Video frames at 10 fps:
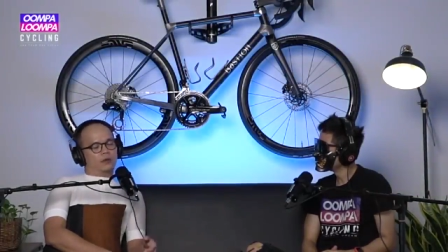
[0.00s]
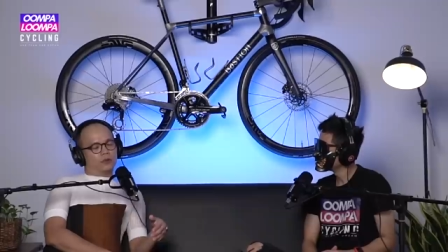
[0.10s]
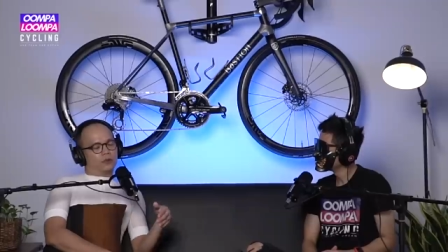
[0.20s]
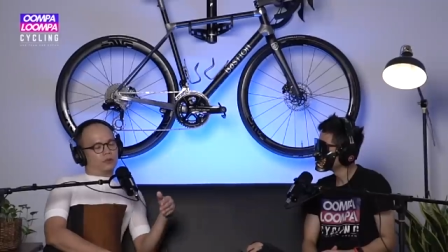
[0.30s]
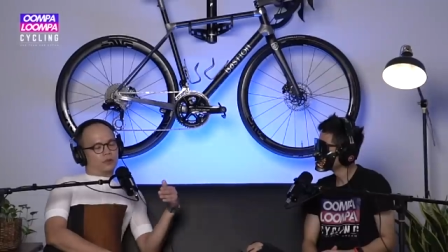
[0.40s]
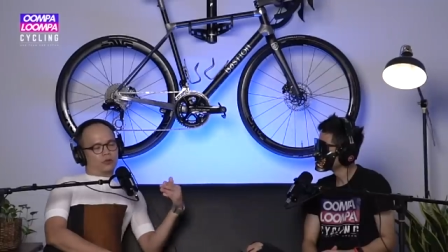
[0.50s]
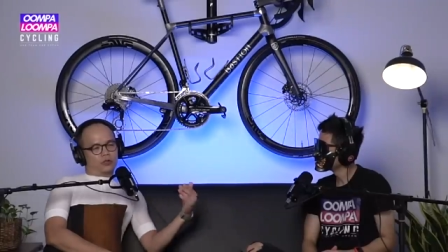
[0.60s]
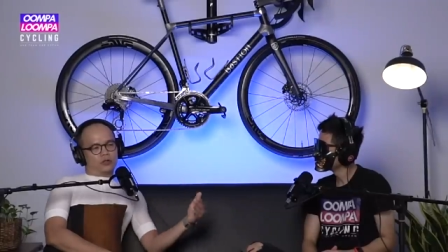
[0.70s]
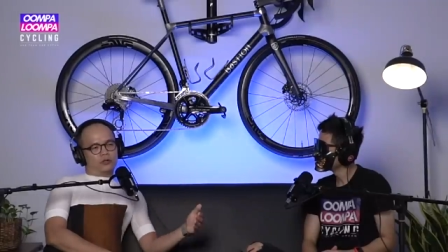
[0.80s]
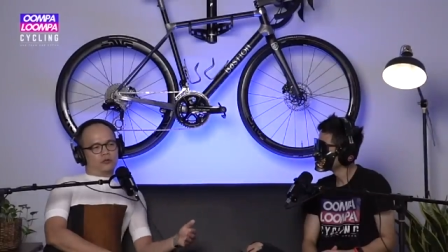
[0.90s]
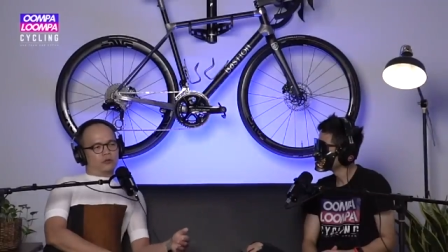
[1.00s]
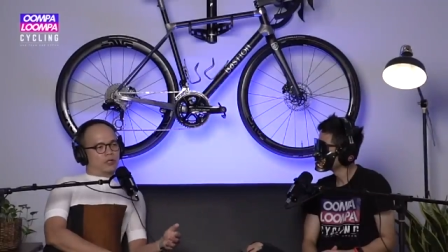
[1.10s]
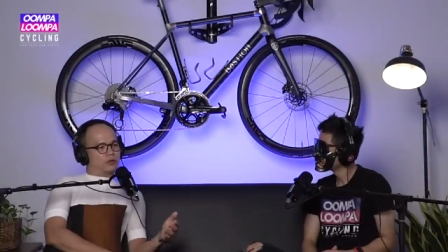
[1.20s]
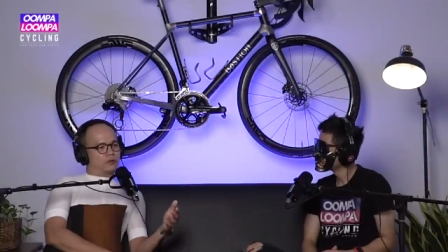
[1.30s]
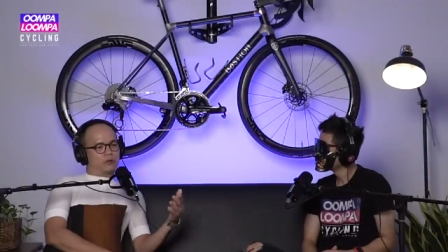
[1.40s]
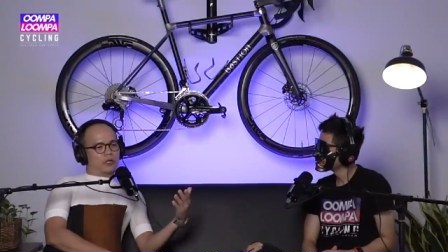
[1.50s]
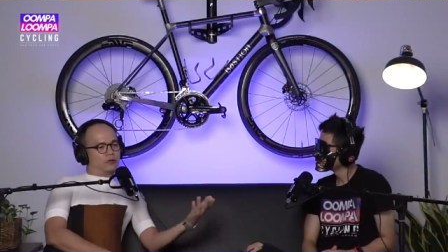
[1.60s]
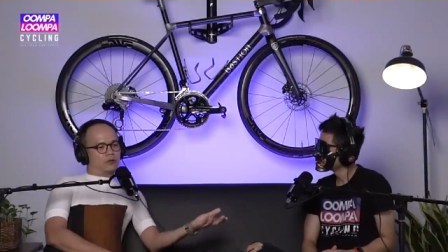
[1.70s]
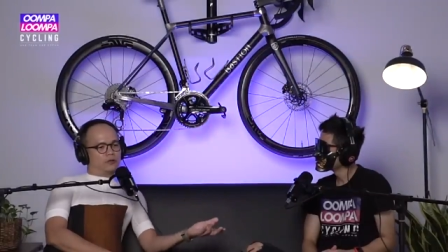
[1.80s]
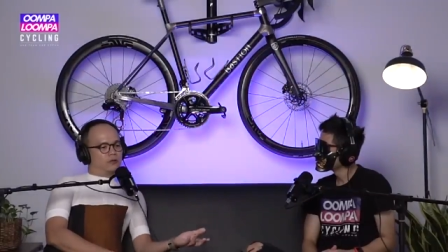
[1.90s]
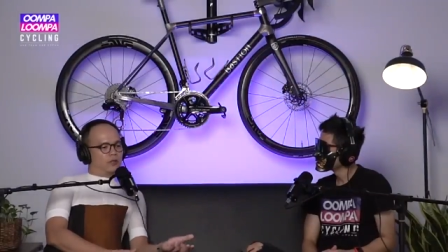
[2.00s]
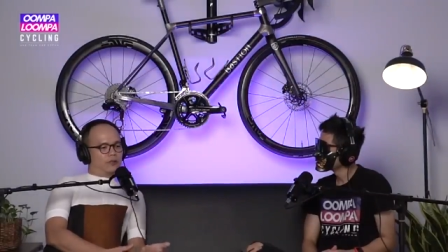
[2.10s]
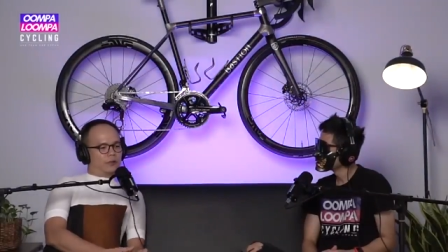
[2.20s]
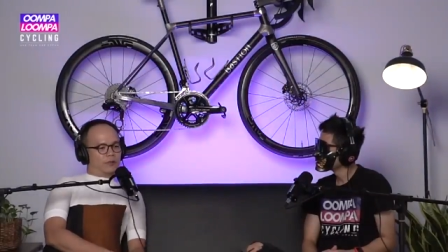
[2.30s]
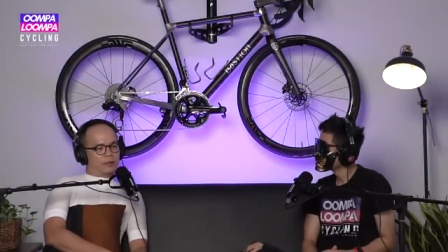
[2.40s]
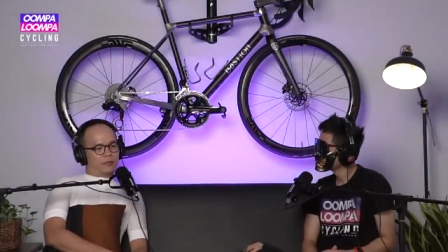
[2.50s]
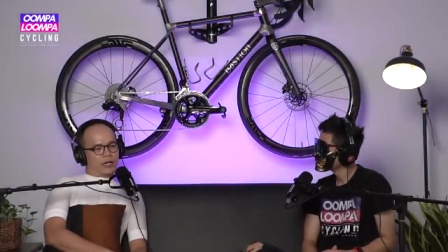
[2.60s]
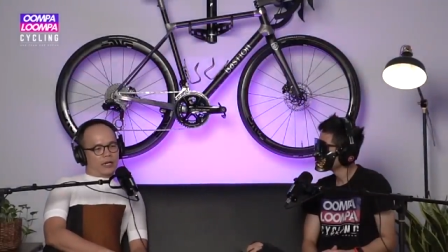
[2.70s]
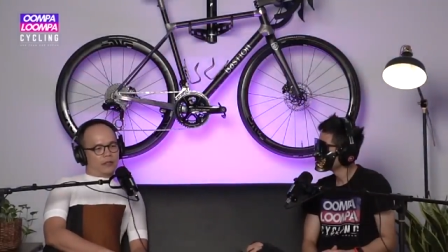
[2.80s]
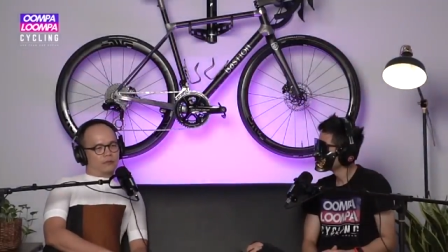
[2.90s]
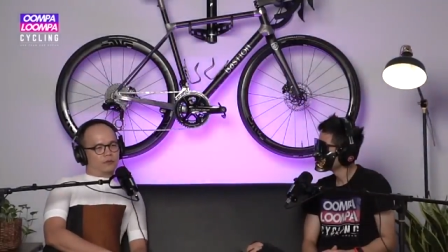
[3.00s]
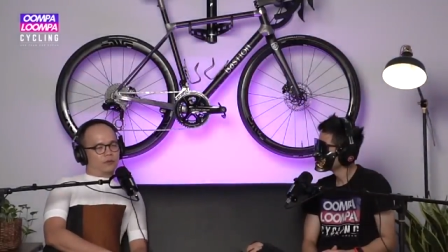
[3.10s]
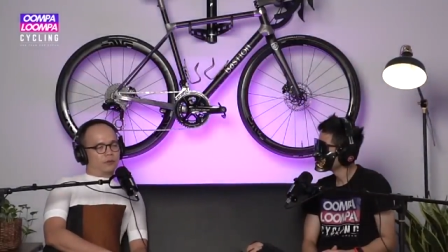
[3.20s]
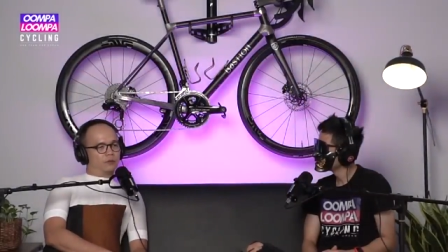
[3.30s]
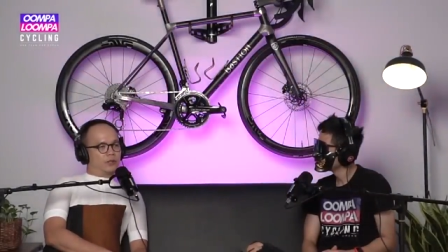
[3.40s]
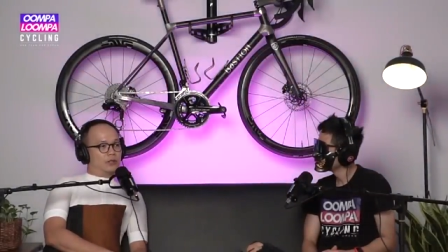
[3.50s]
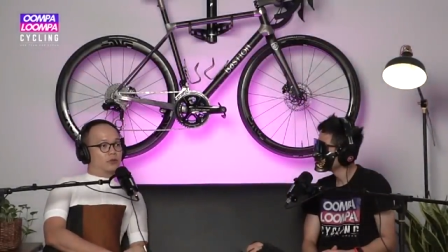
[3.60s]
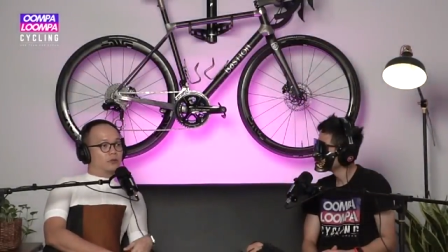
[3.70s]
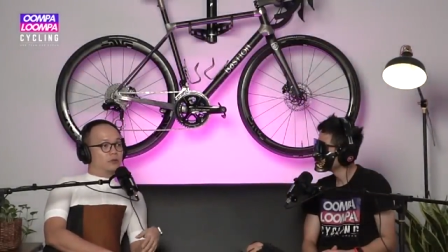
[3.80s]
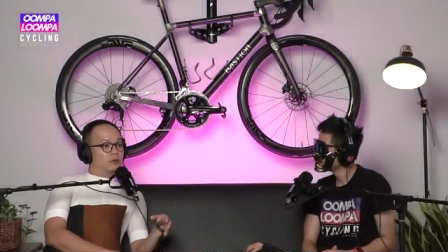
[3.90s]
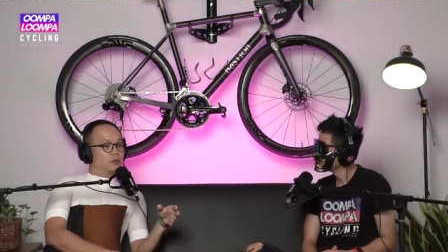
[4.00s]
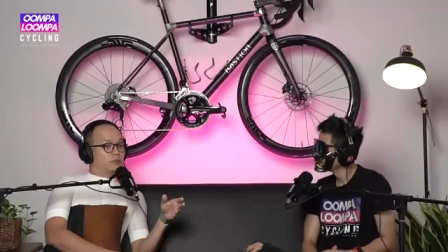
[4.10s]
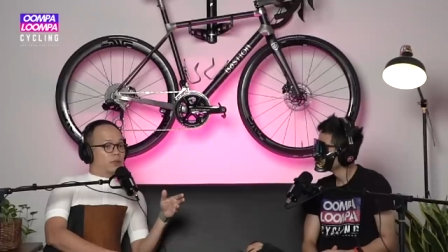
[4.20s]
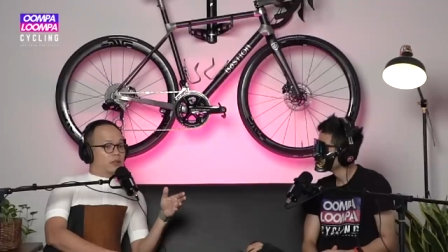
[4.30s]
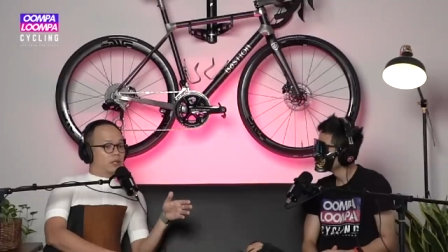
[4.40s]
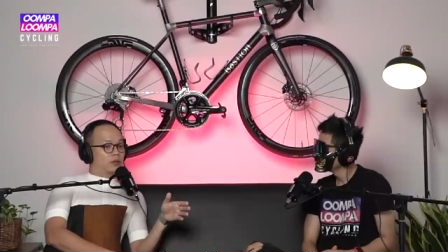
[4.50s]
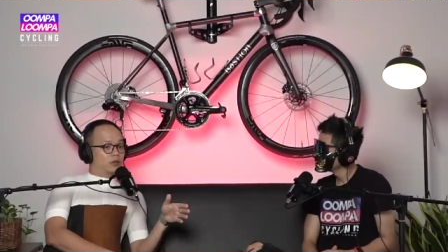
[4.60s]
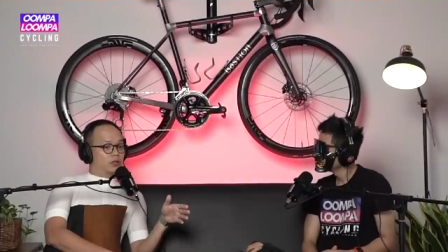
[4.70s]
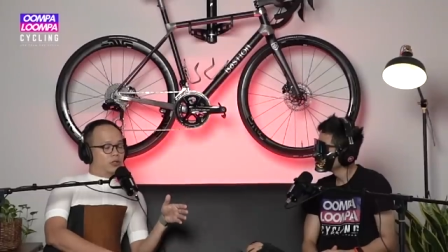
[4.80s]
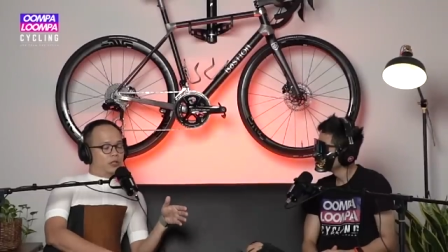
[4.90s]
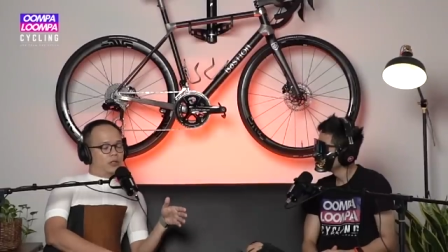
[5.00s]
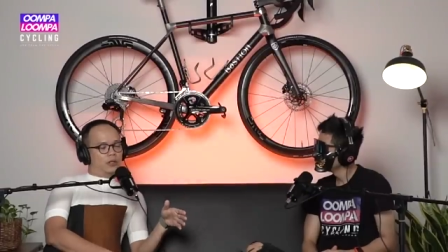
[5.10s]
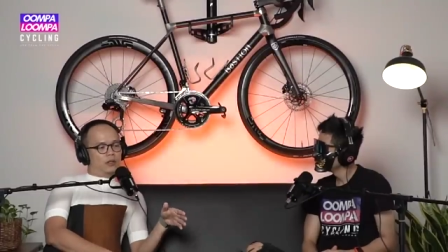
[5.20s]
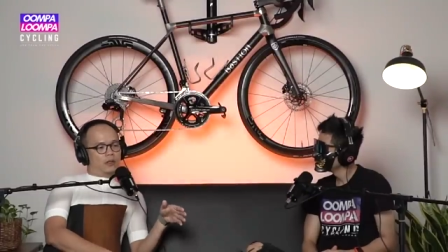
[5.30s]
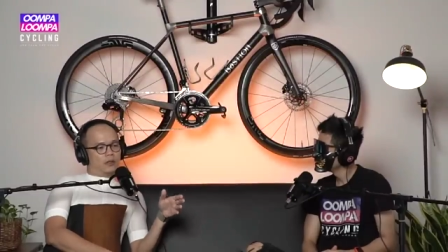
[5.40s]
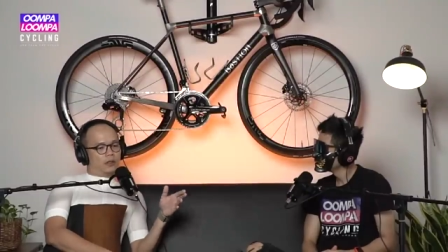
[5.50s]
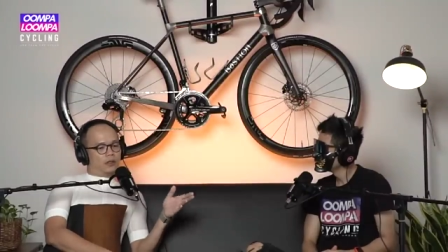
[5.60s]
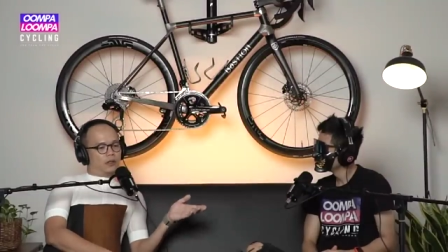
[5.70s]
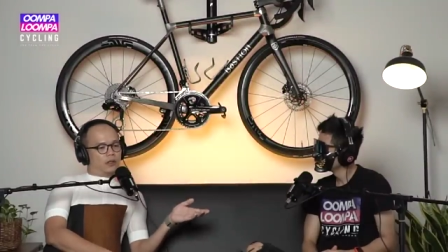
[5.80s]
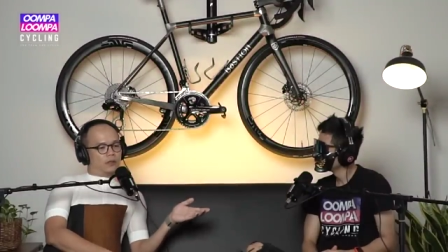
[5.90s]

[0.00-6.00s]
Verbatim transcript: We, we continue. I so I continue loving my bike, rode a bit. So backside got itchy. Nearly